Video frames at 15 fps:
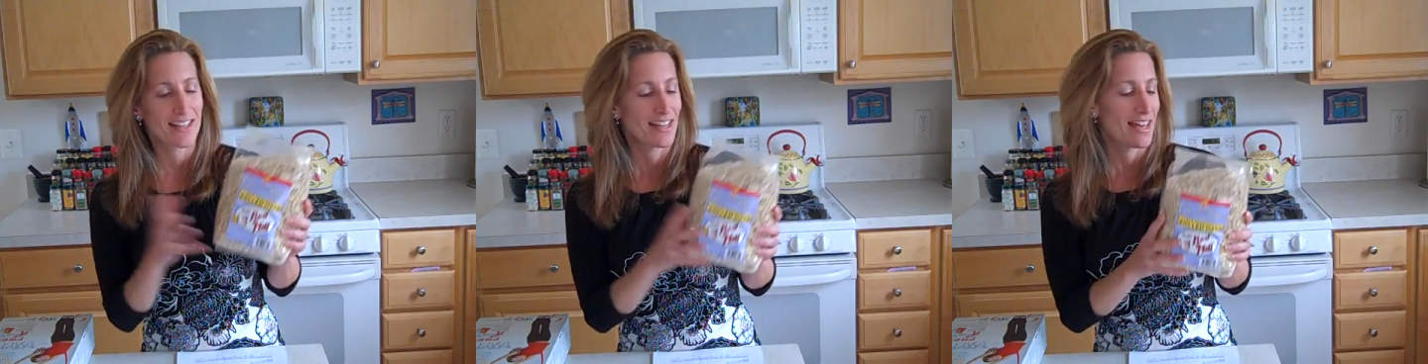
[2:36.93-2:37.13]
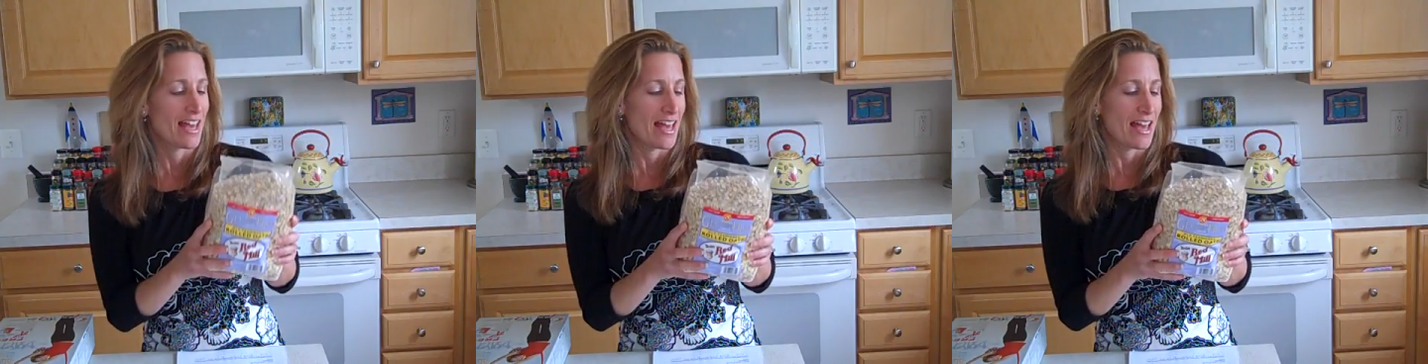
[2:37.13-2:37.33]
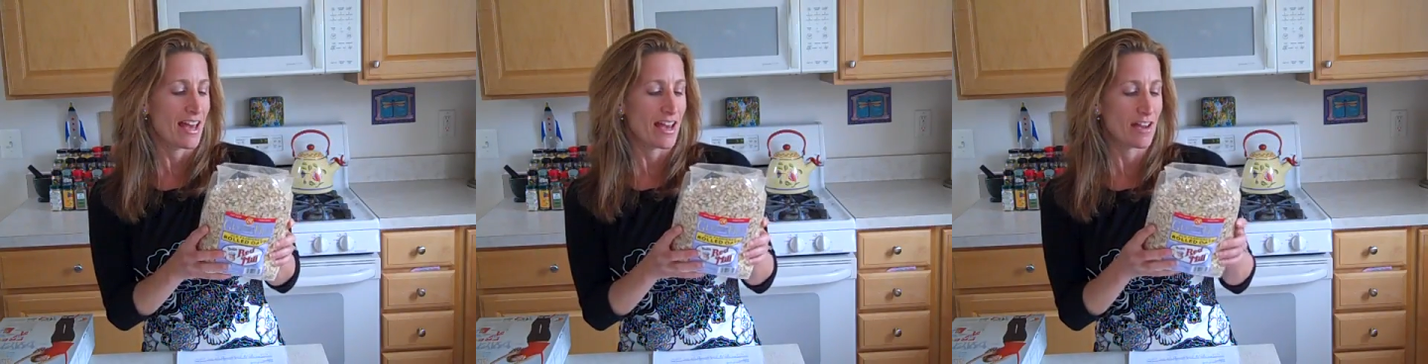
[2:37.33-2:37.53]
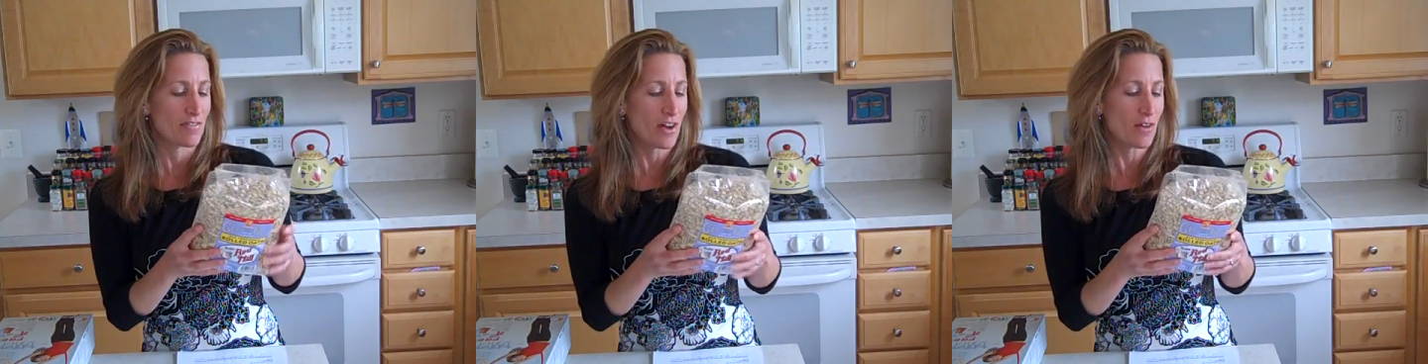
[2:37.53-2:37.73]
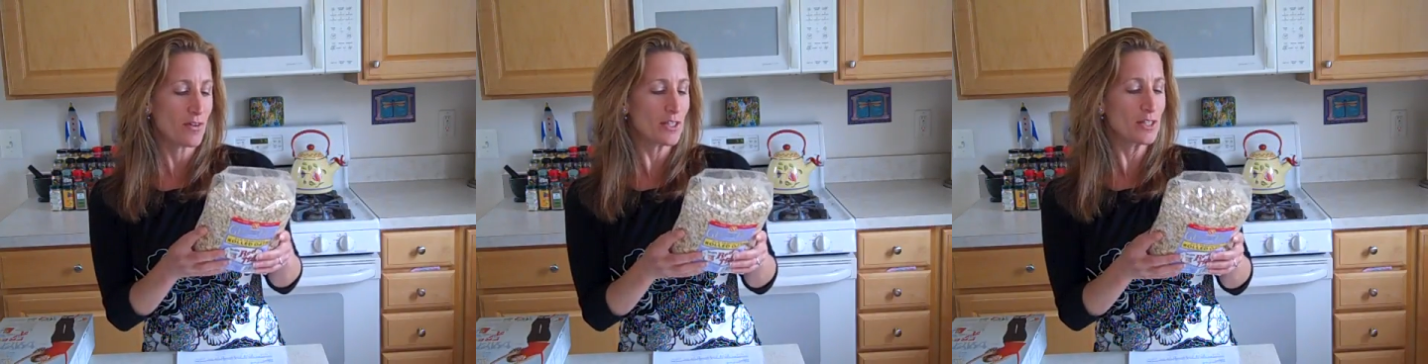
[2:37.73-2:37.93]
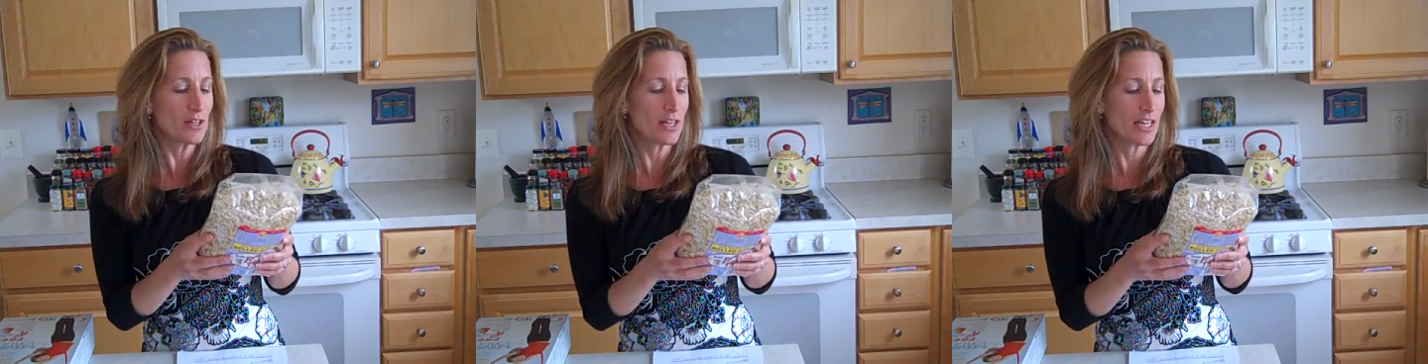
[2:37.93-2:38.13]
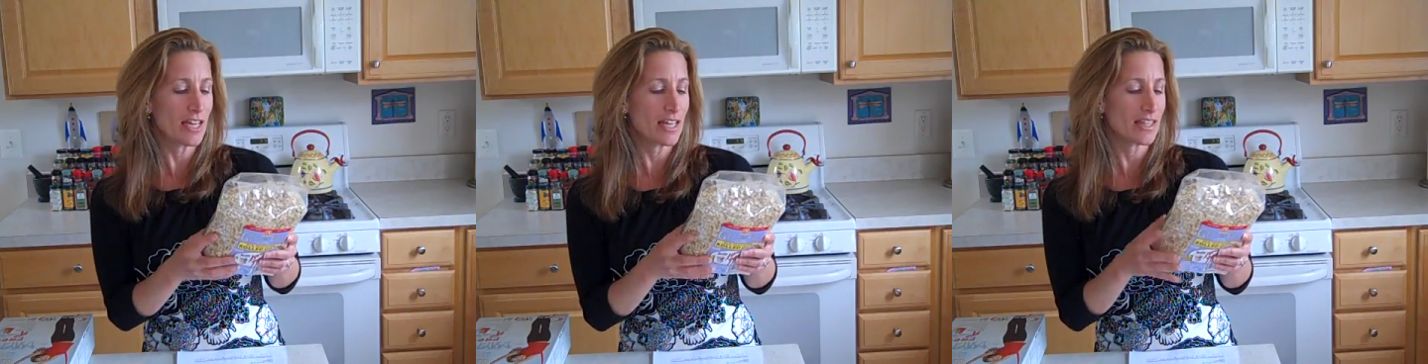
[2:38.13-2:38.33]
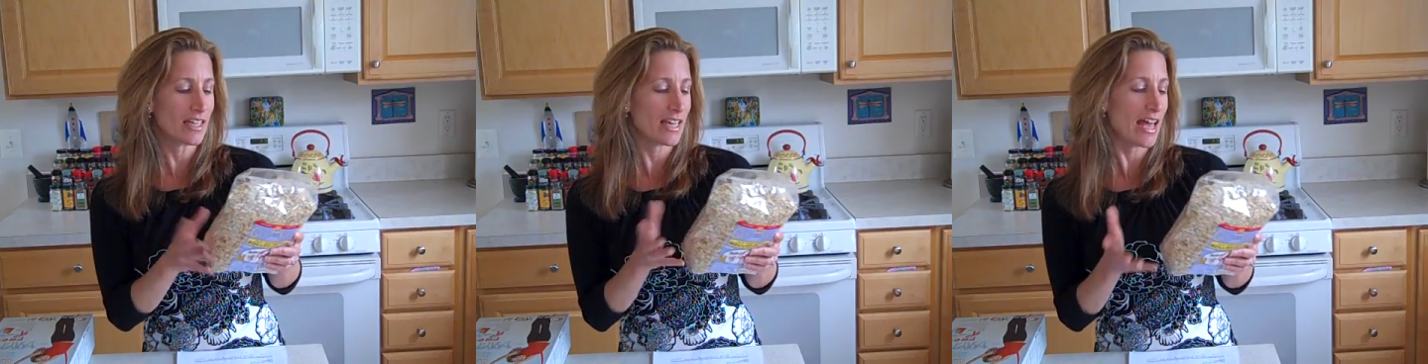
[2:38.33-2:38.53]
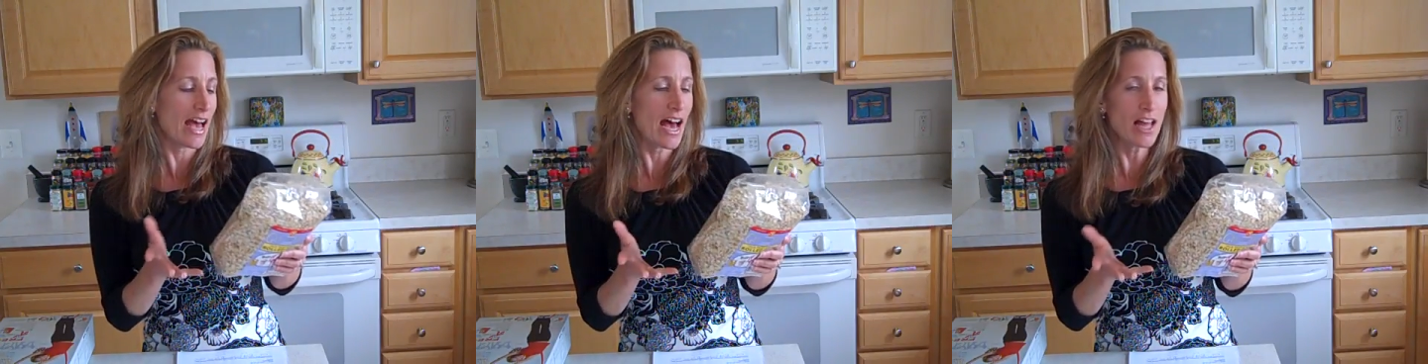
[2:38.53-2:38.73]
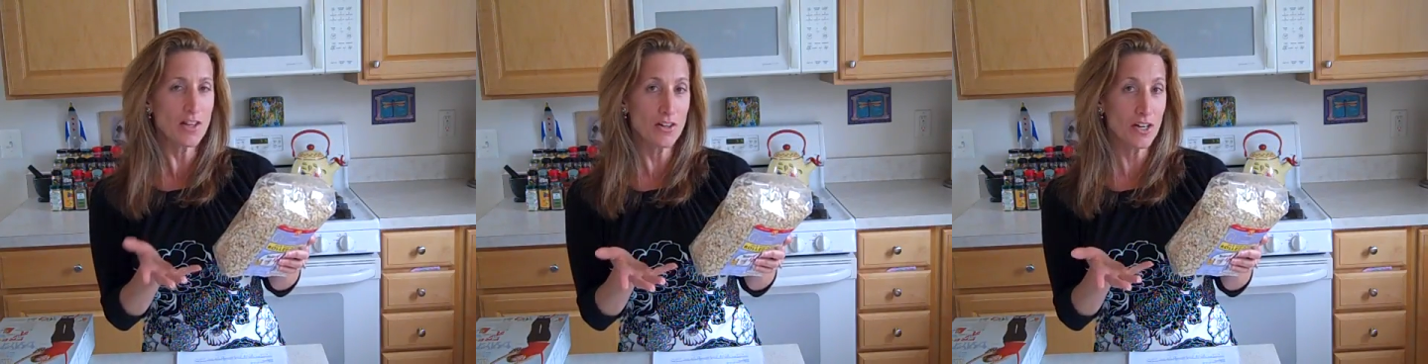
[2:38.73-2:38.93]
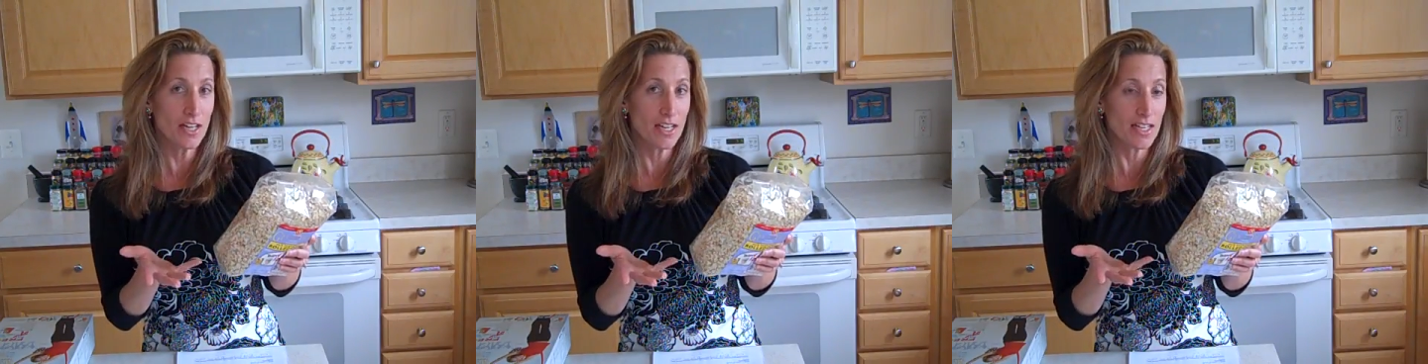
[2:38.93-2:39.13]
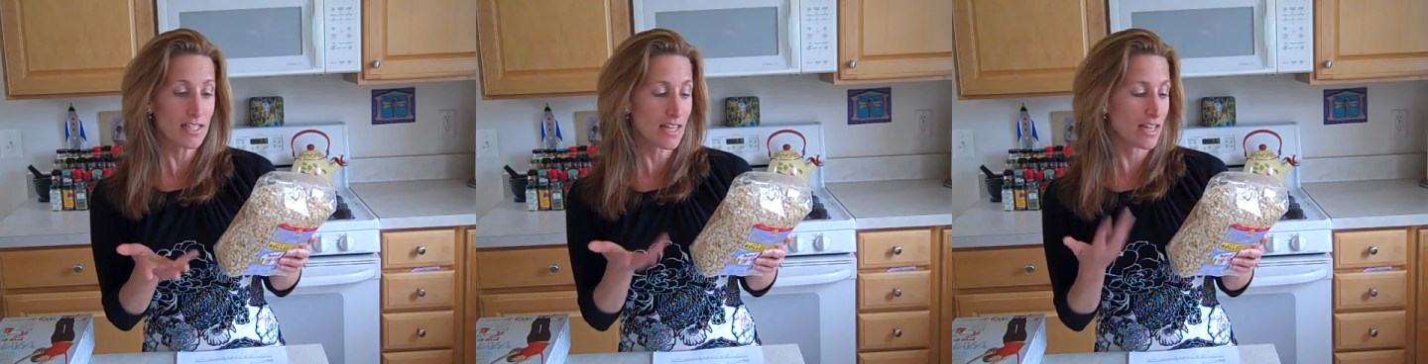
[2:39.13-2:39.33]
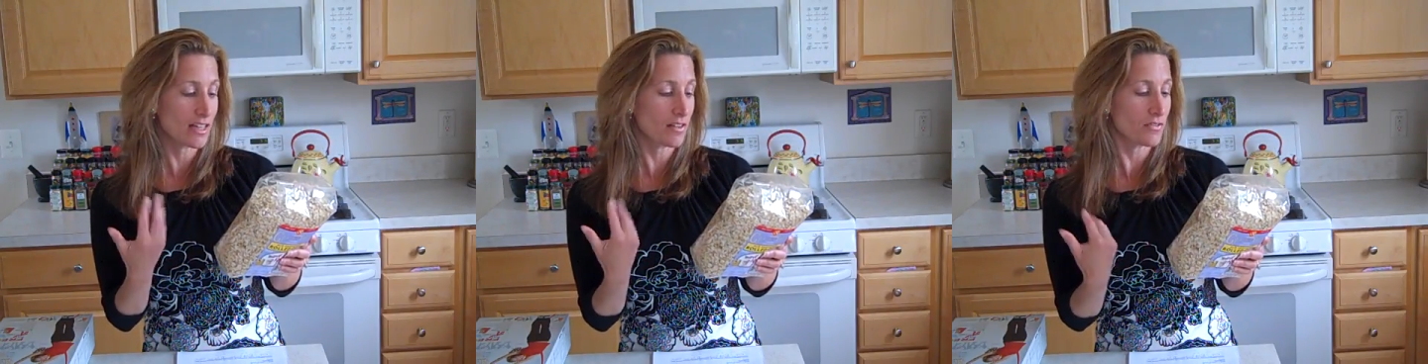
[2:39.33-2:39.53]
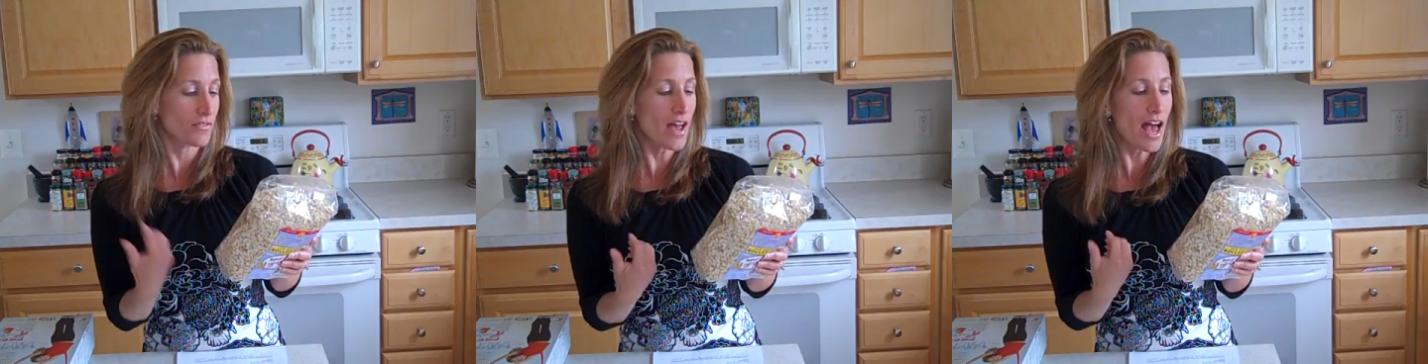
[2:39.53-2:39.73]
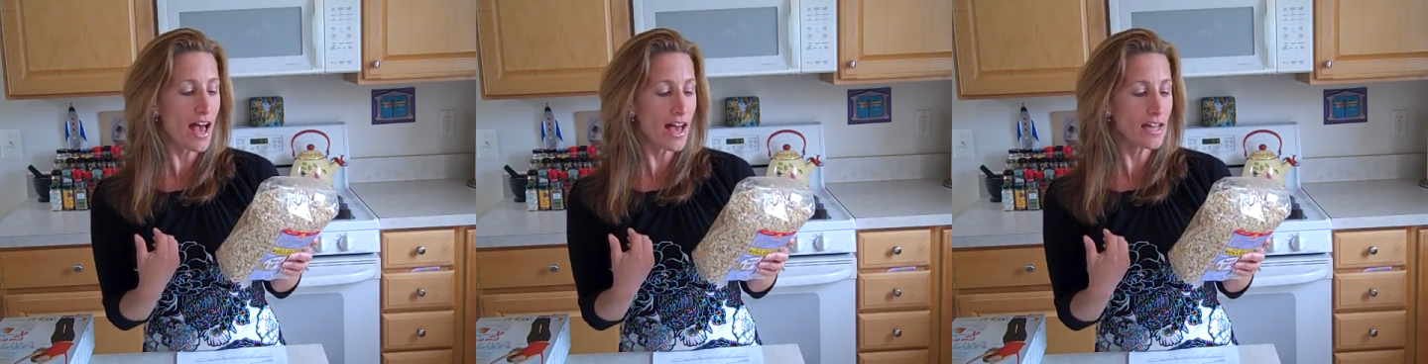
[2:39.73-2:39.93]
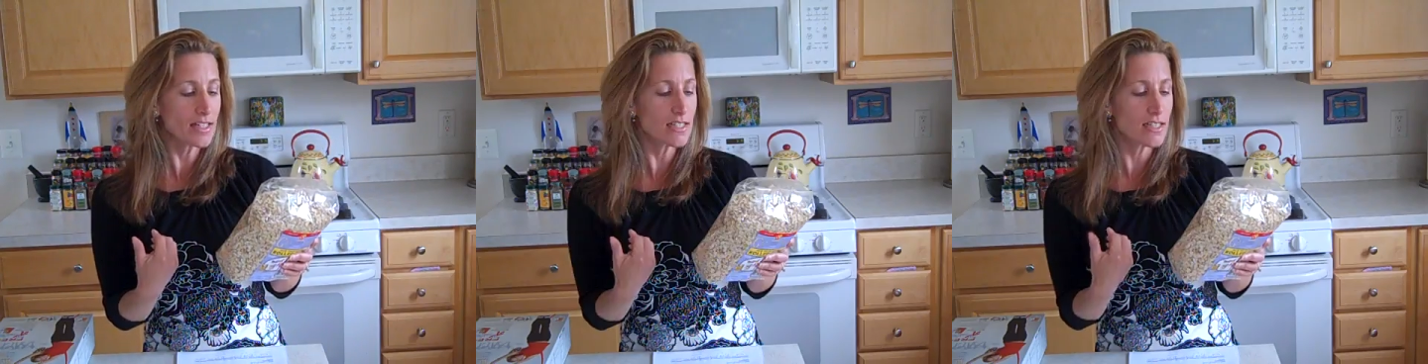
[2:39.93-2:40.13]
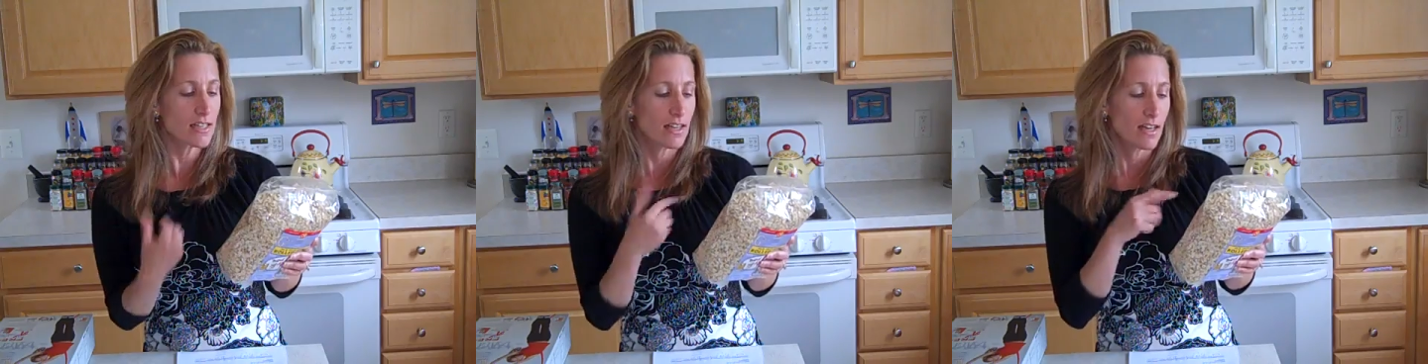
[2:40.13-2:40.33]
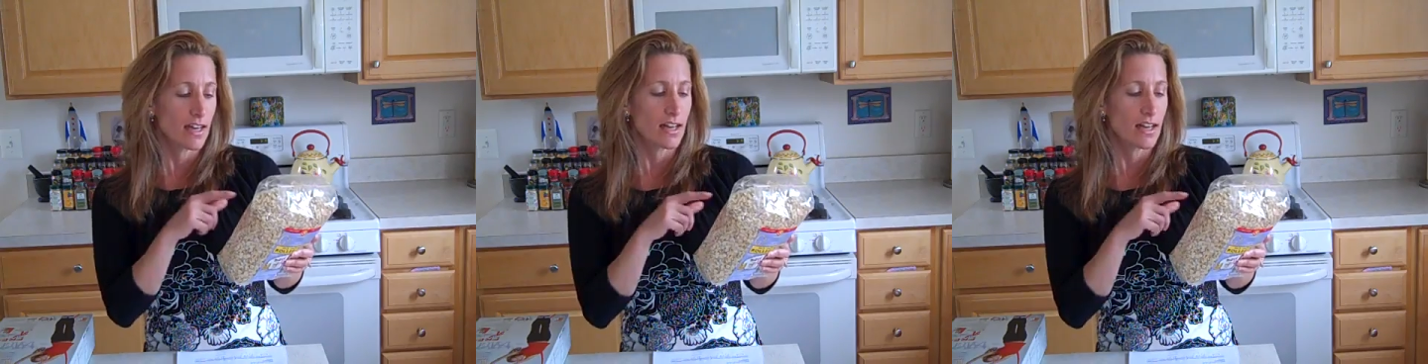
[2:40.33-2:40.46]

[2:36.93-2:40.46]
If I was looking at the calories and the fat